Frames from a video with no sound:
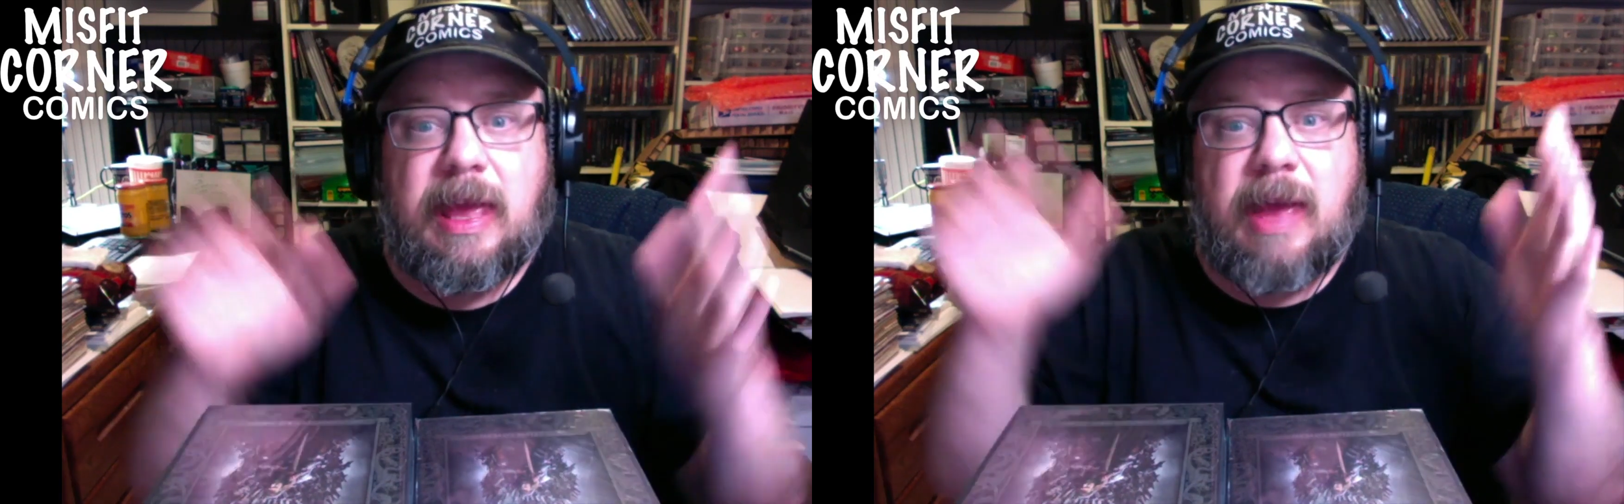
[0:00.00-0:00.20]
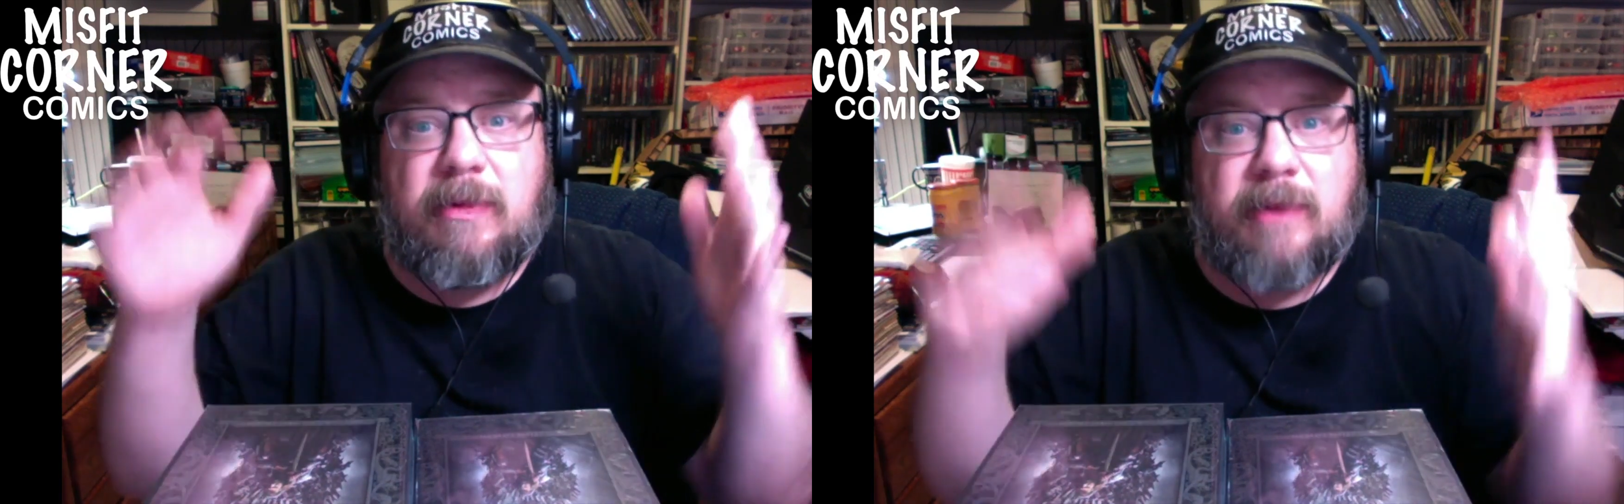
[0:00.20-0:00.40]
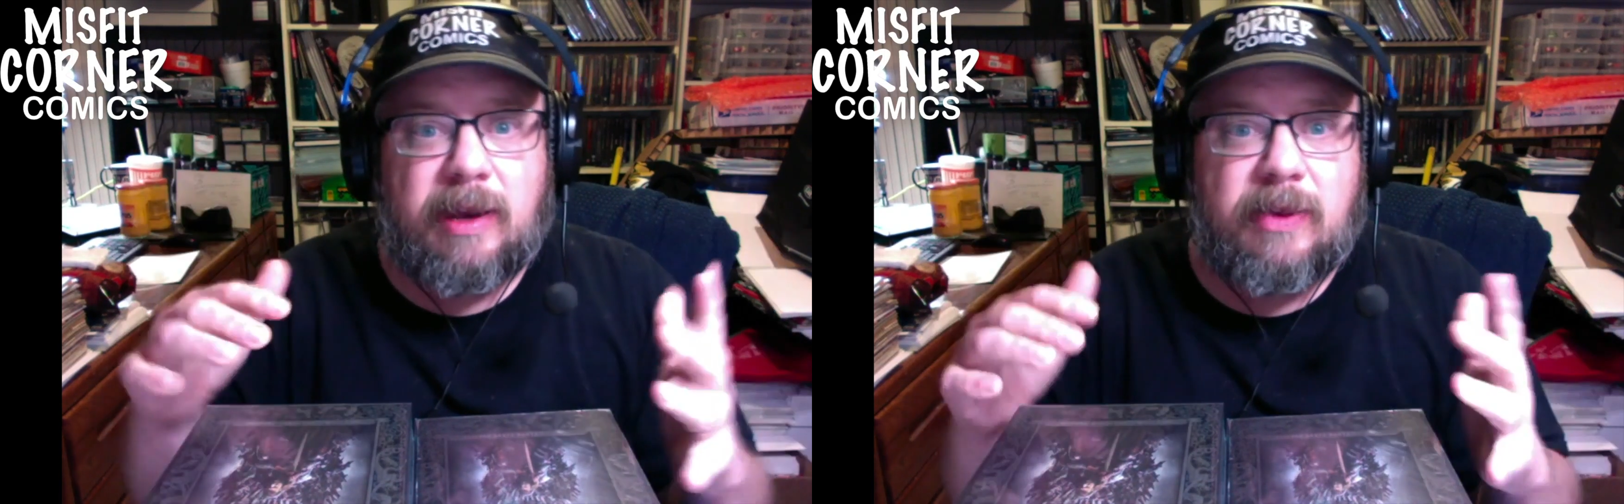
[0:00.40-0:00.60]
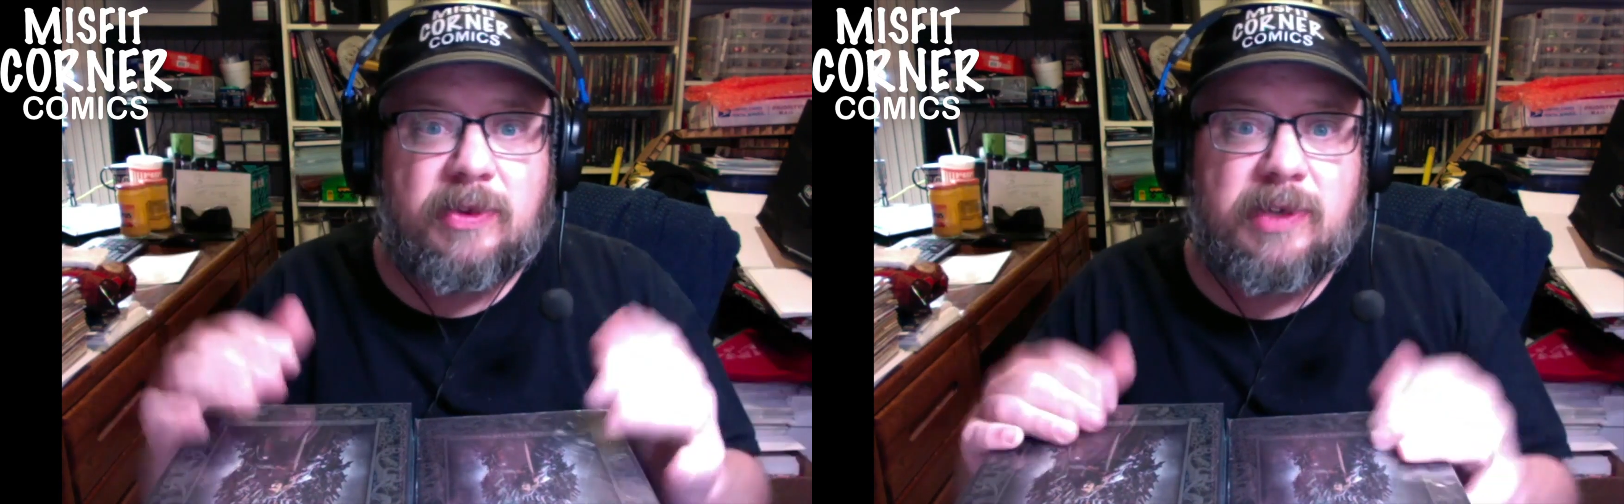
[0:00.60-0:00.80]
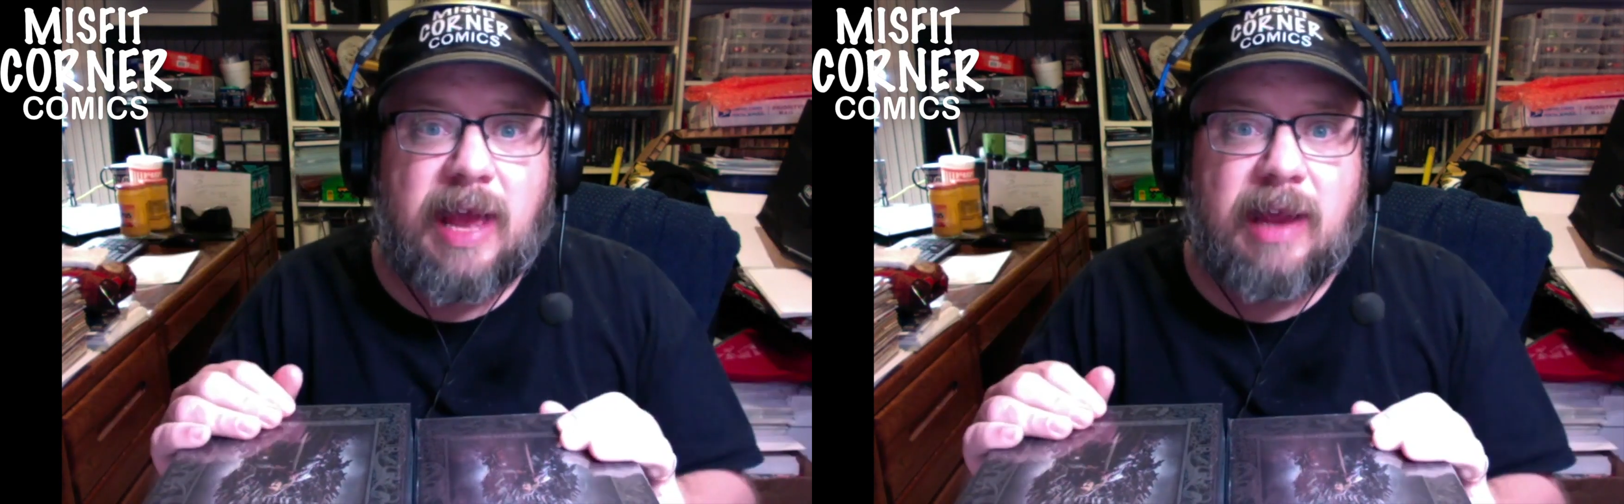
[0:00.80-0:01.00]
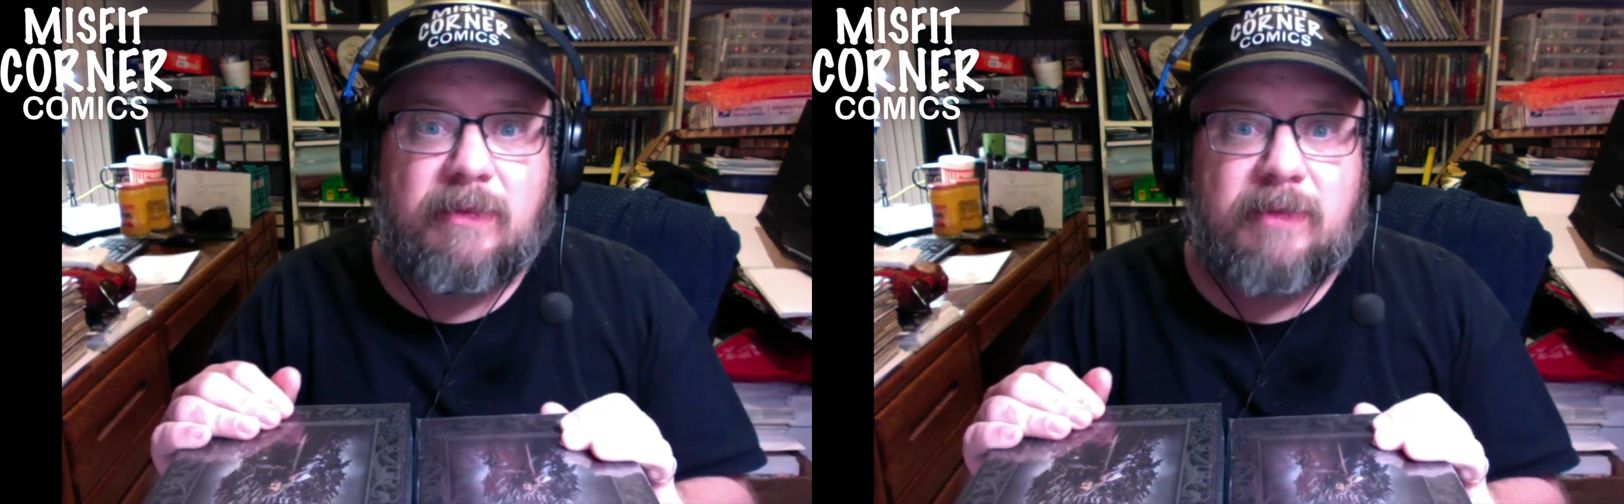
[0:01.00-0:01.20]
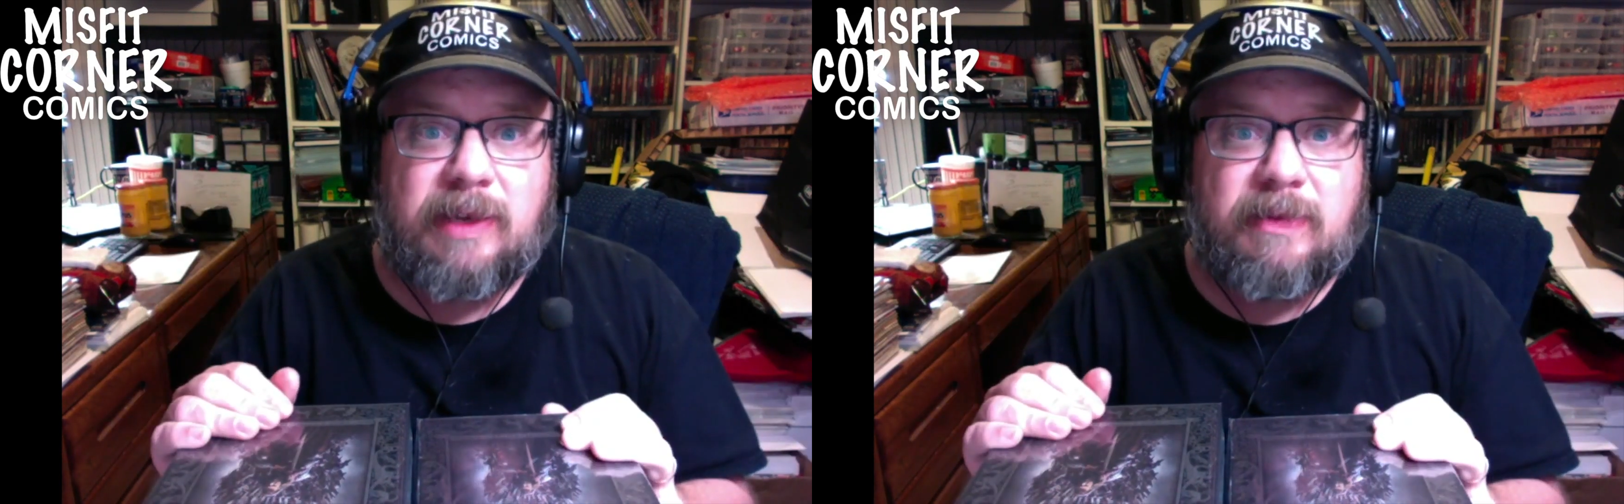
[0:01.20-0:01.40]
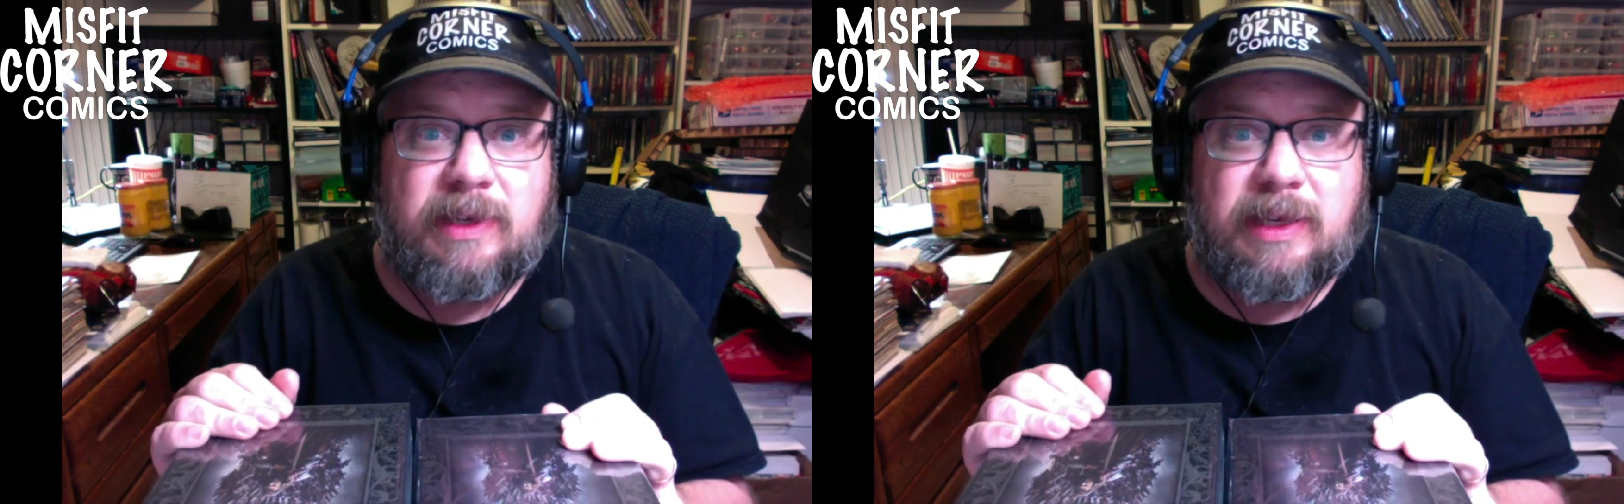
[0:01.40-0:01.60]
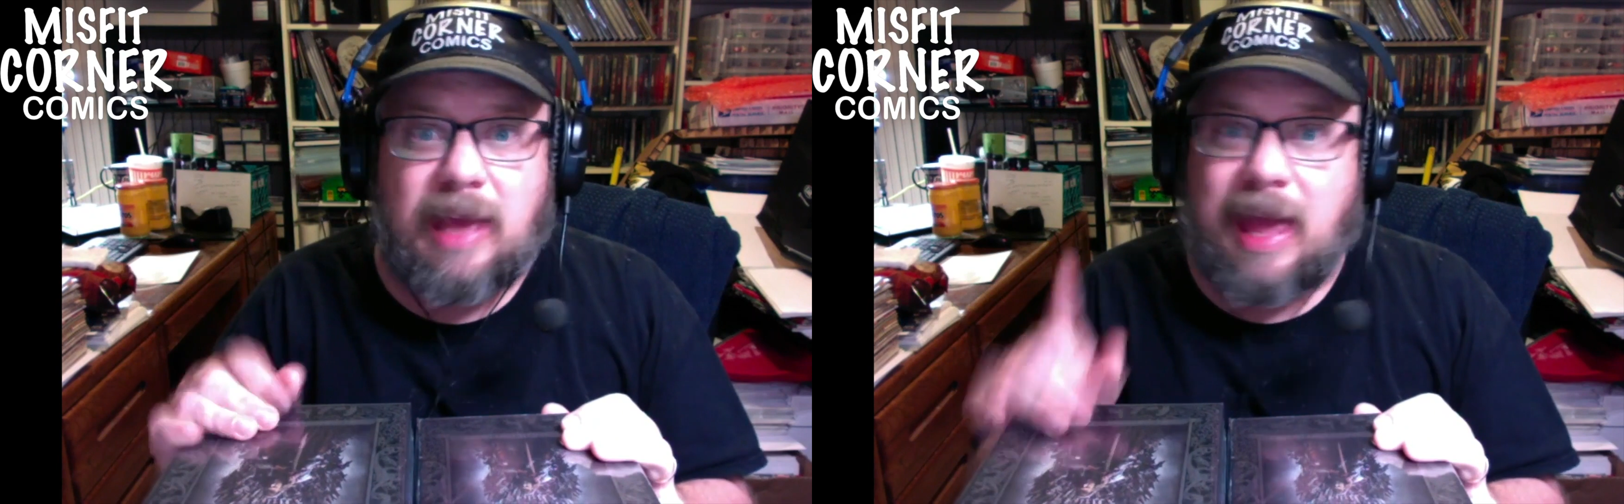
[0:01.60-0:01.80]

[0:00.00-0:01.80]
We've got another stack of DVD